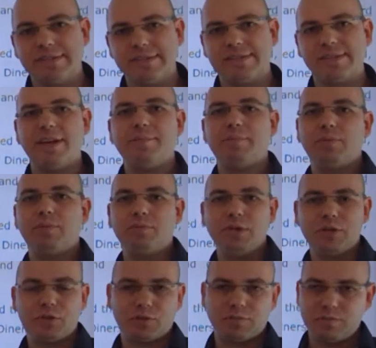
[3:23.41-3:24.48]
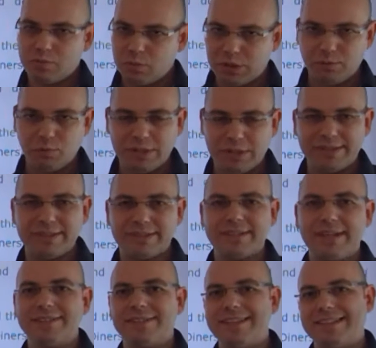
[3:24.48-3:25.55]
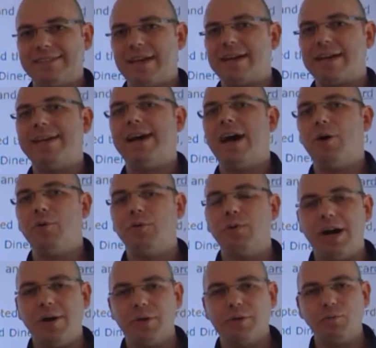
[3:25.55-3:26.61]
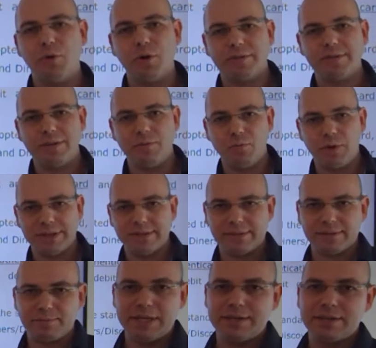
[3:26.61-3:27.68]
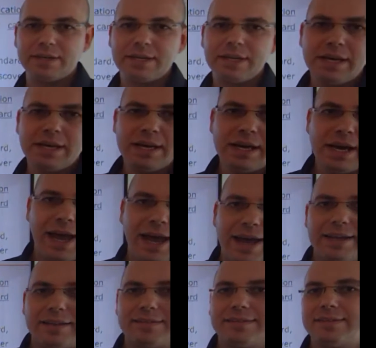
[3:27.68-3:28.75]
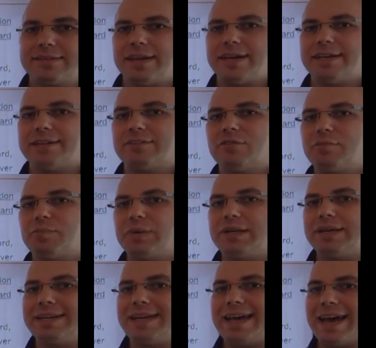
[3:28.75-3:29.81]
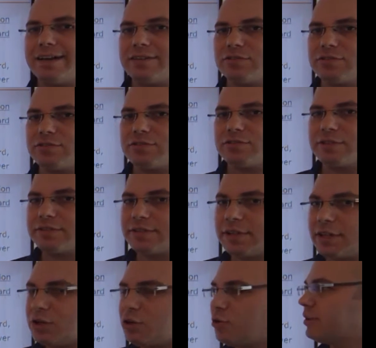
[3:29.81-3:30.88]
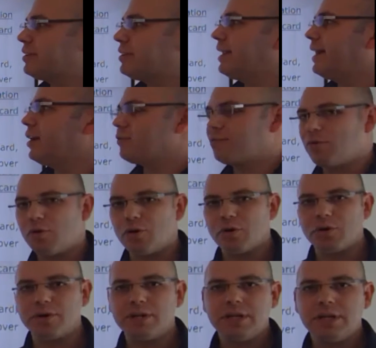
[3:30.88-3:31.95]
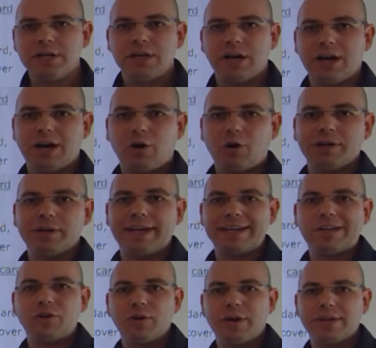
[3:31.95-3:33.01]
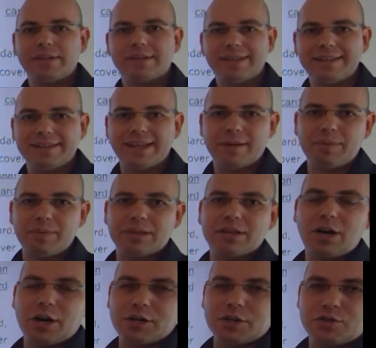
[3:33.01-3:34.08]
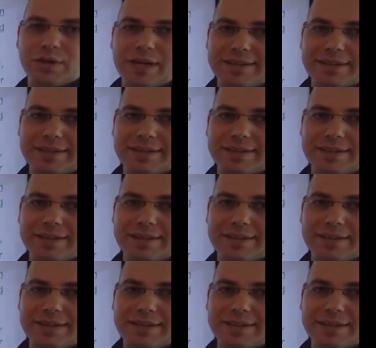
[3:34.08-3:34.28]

step, which we'll discuss on exactly how it works and what does it mean. And it's designed to be an extra security layer for online credit and debit card